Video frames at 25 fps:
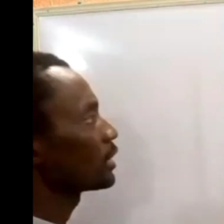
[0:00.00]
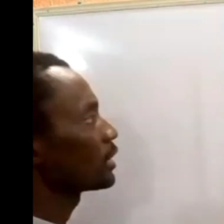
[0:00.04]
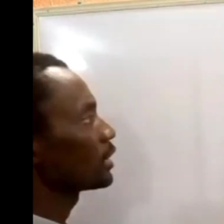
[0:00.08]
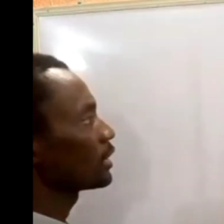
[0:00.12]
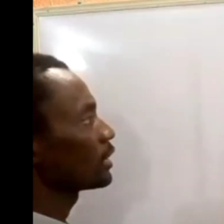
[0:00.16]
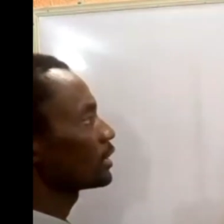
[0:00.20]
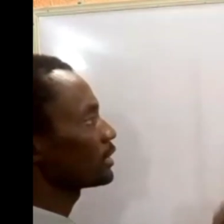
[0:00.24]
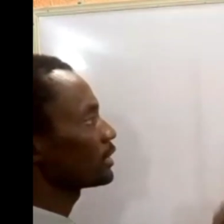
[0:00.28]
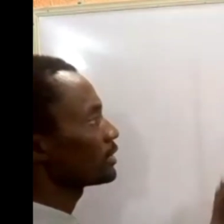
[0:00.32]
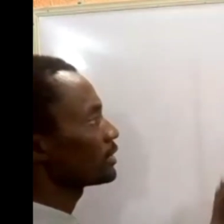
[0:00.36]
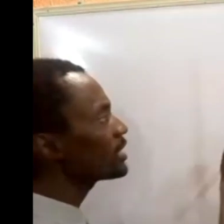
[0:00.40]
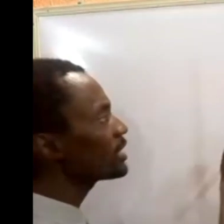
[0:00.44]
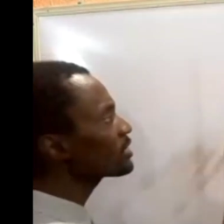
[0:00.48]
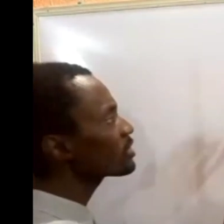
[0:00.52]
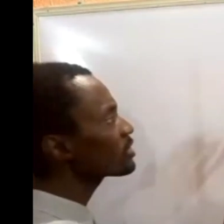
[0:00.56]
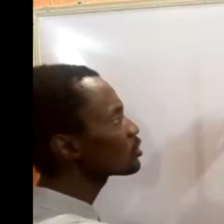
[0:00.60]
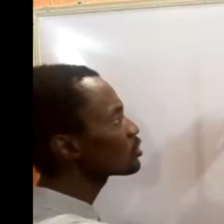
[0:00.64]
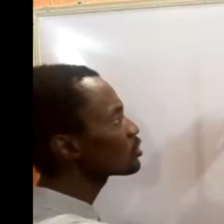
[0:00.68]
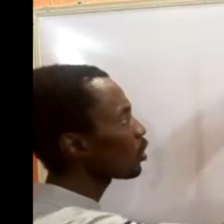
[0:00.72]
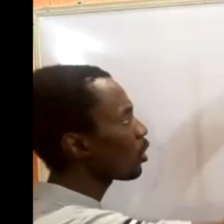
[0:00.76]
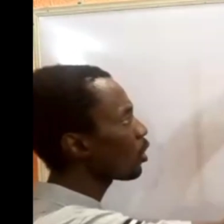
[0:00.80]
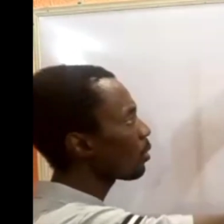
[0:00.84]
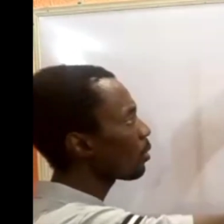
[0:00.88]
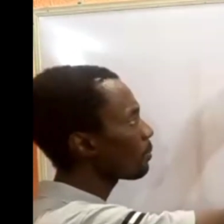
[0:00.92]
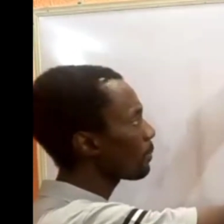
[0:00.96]
this
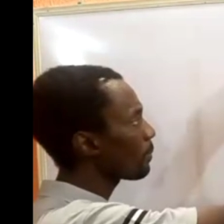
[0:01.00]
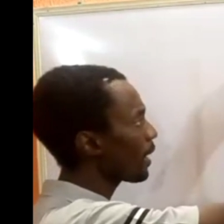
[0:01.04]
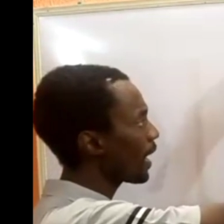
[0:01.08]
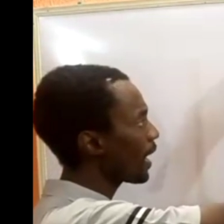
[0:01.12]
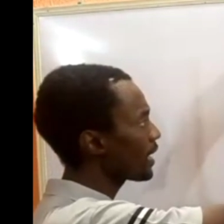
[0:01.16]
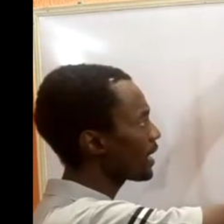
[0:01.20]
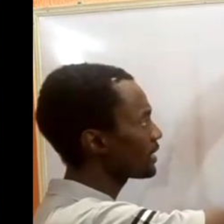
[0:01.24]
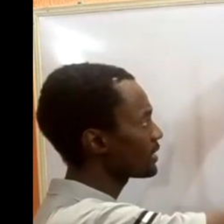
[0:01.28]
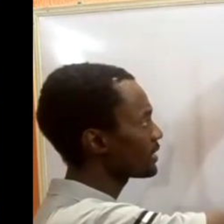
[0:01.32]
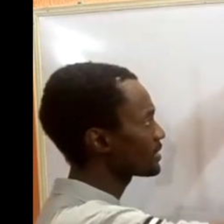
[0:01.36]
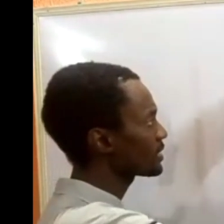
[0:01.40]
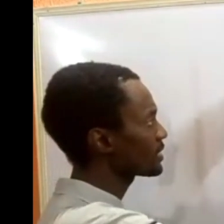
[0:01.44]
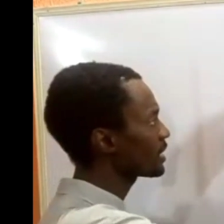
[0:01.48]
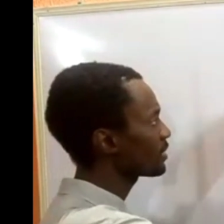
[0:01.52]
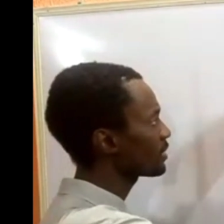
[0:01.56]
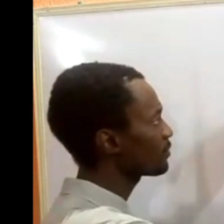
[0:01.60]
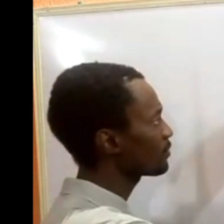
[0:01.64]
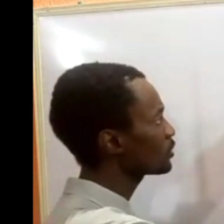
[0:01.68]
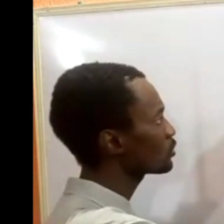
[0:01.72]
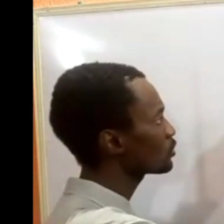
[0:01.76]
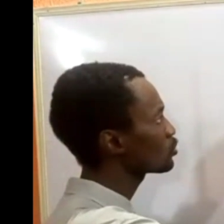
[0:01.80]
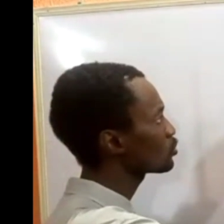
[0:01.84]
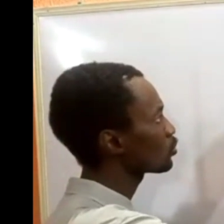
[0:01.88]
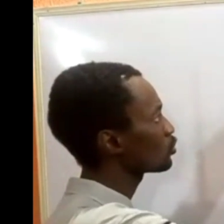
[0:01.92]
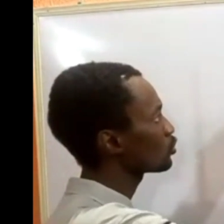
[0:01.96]
number is
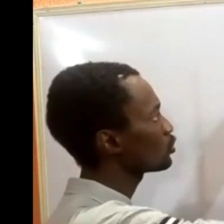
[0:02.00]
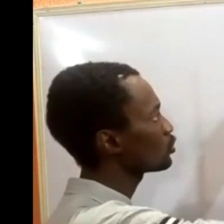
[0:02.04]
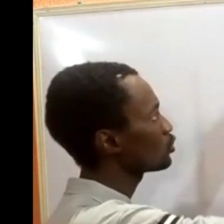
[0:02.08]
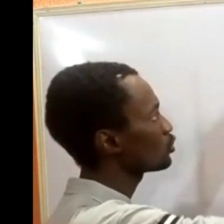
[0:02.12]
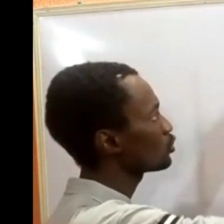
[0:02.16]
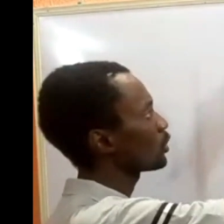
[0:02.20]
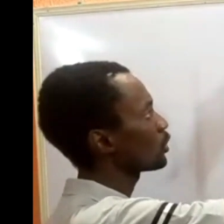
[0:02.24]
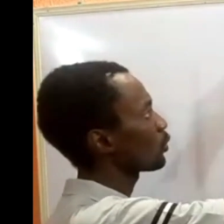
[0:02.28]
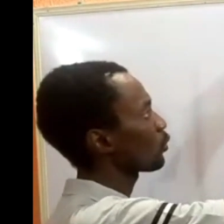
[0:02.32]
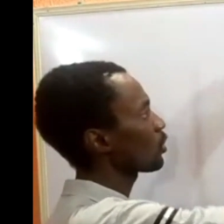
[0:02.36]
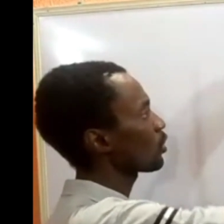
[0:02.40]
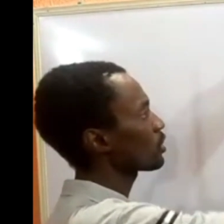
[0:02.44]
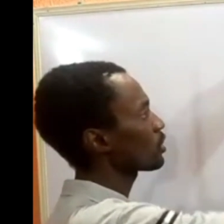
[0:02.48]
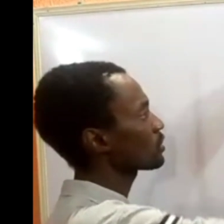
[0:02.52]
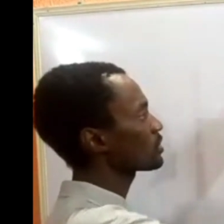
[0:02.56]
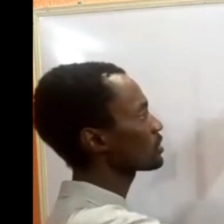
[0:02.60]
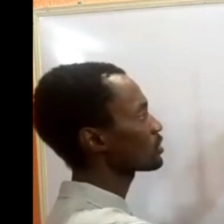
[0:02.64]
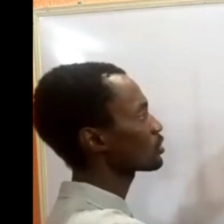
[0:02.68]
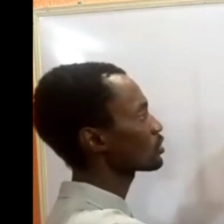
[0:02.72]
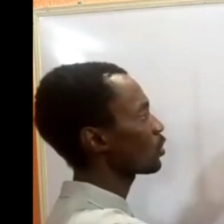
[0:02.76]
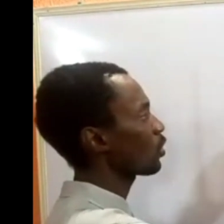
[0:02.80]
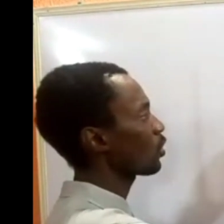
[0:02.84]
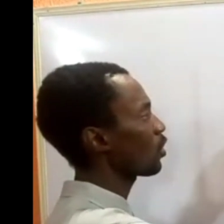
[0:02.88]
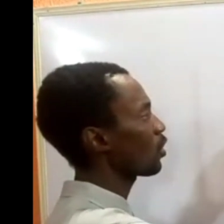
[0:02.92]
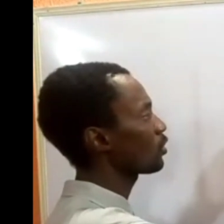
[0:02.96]
given to you in what is
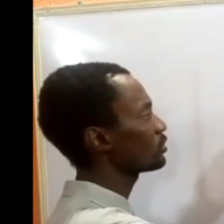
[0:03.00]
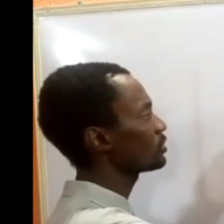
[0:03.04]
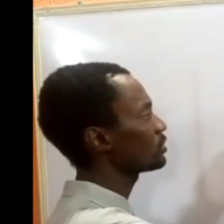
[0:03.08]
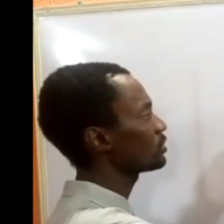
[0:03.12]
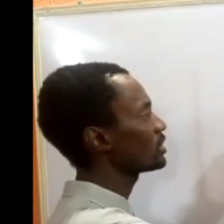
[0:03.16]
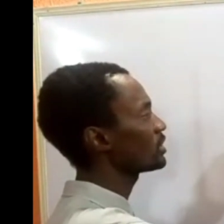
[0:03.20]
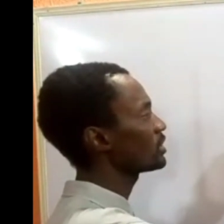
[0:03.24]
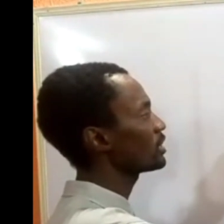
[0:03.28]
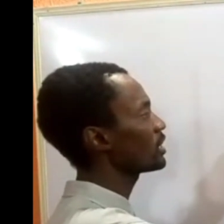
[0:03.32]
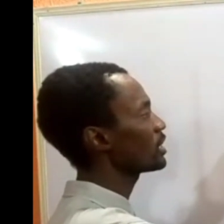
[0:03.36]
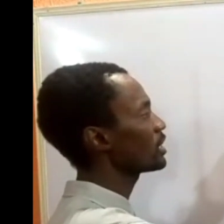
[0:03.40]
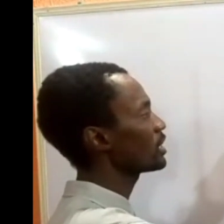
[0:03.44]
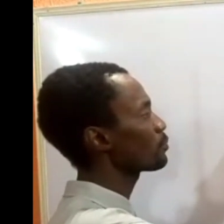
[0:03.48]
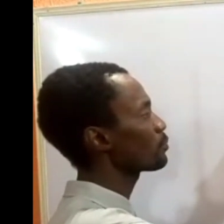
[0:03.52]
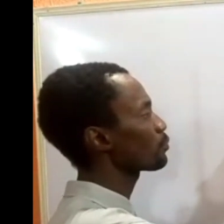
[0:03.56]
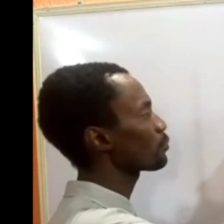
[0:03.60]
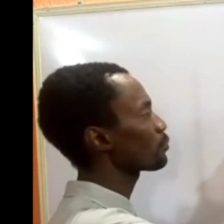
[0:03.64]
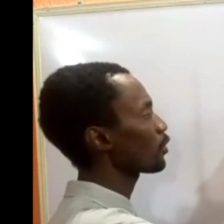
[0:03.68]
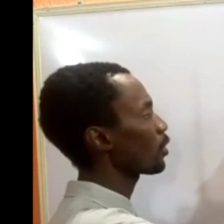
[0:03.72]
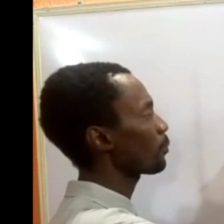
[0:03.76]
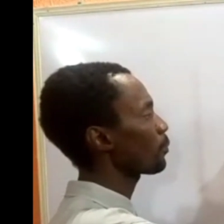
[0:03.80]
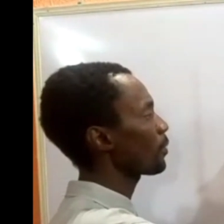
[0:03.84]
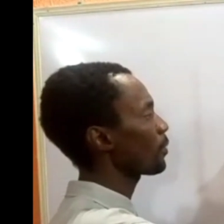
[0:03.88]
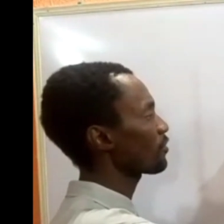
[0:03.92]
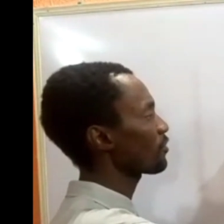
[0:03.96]
called the
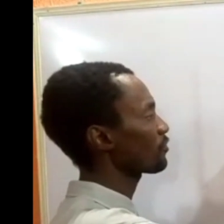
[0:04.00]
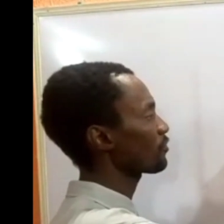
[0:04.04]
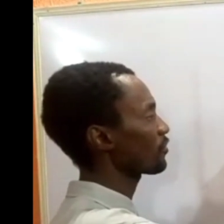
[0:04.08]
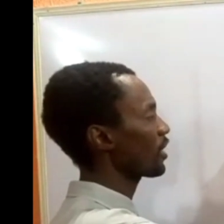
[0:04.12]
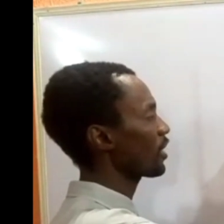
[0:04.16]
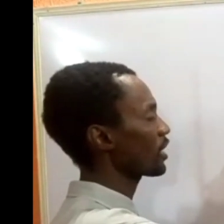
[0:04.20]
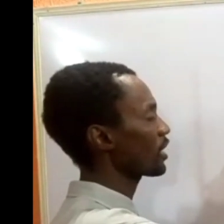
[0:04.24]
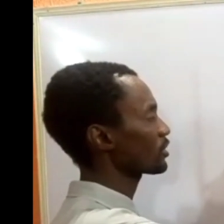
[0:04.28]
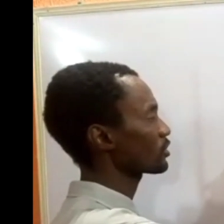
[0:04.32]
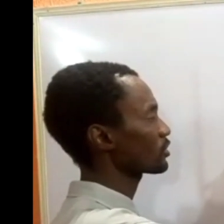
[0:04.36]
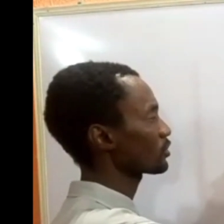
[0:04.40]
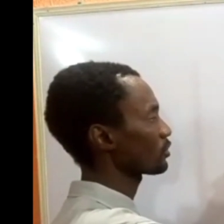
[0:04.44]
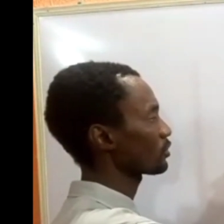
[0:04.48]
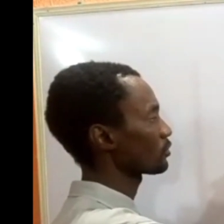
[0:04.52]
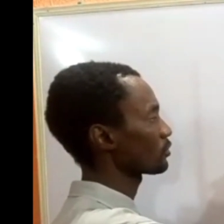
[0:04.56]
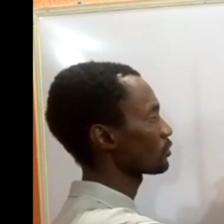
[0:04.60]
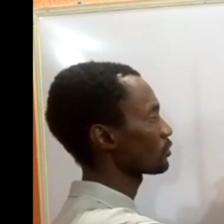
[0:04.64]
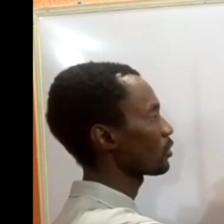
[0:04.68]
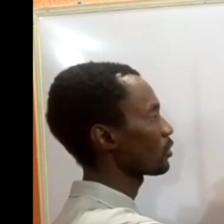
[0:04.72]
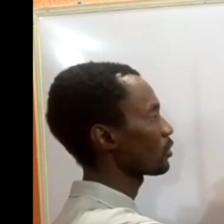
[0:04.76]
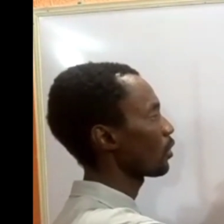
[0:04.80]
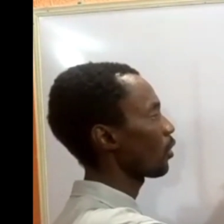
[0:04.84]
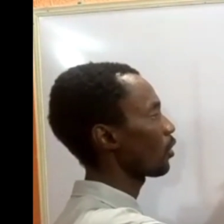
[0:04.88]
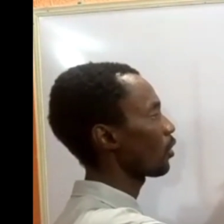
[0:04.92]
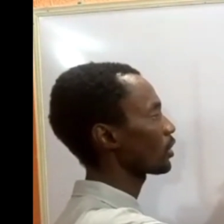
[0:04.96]
improper fraction,
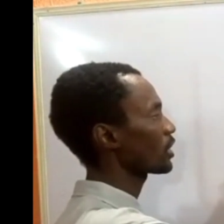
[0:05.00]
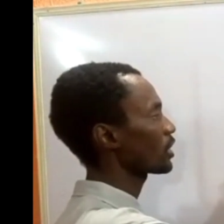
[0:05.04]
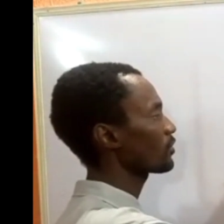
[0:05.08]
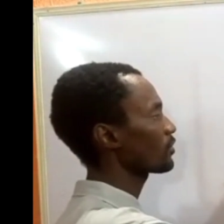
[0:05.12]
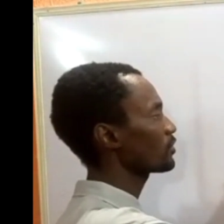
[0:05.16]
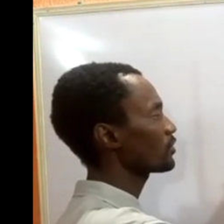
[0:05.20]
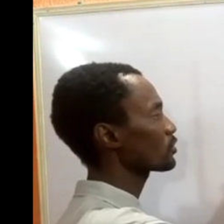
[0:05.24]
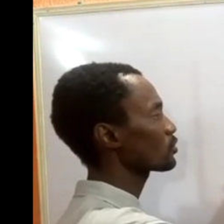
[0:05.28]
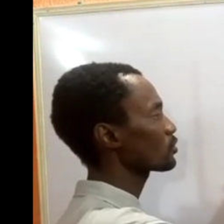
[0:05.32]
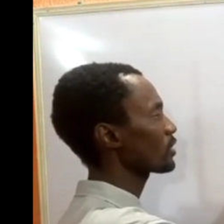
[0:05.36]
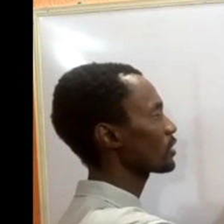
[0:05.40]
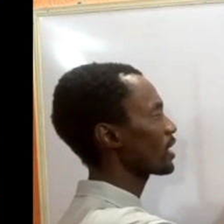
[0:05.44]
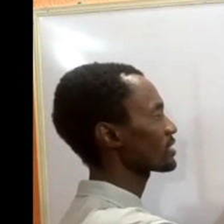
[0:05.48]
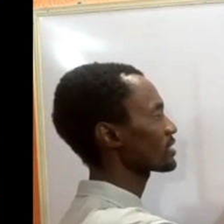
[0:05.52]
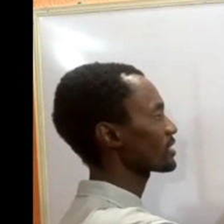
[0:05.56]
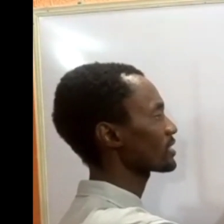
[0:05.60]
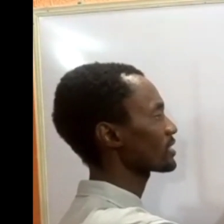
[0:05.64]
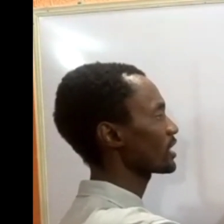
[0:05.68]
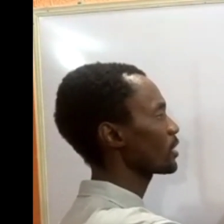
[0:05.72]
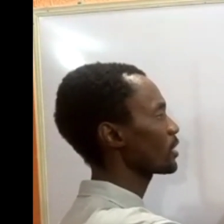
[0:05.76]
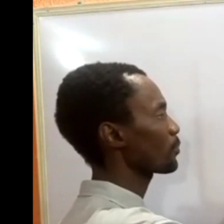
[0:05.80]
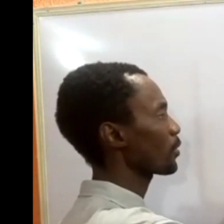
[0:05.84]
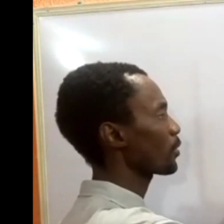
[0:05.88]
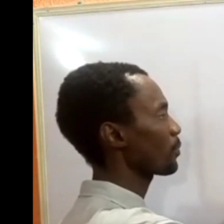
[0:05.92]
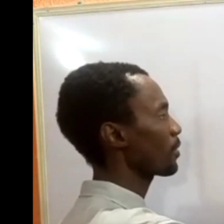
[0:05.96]
or given to you as
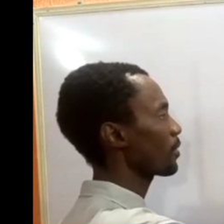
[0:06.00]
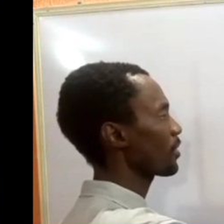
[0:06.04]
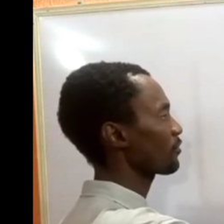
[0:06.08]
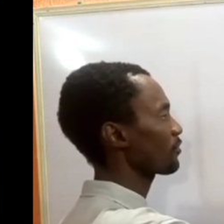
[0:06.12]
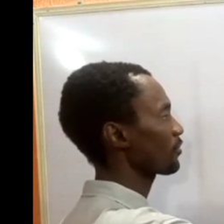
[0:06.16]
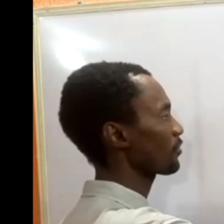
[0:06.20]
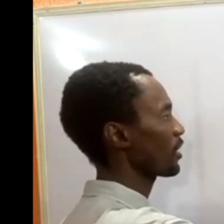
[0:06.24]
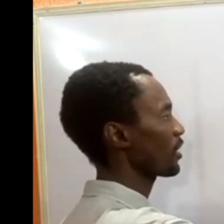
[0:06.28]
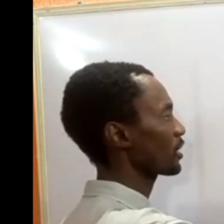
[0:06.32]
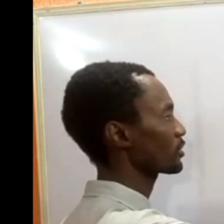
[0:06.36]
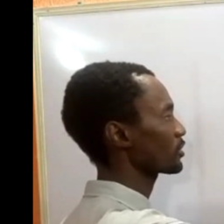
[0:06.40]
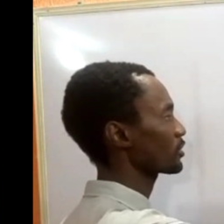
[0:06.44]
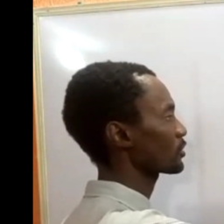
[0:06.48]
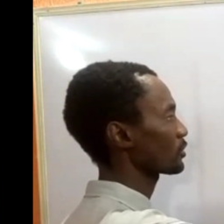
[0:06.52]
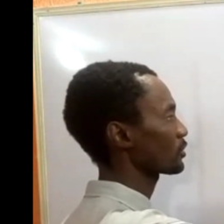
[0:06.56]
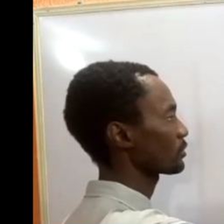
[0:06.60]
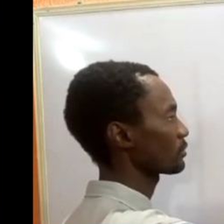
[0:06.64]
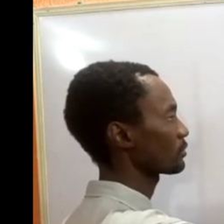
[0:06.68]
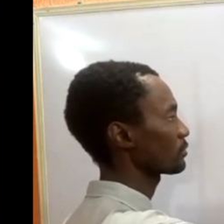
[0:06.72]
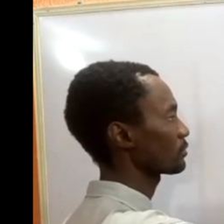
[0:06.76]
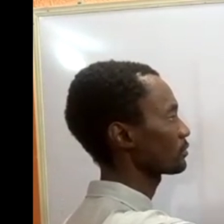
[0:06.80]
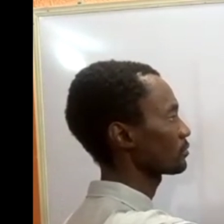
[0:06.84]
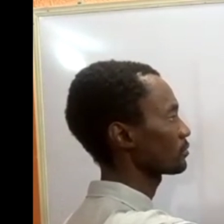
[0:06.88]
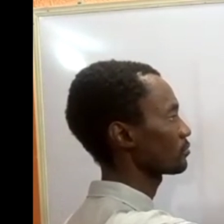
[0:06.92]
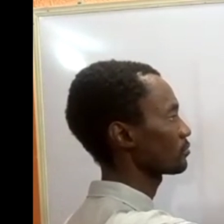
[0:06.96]
an improper fraction,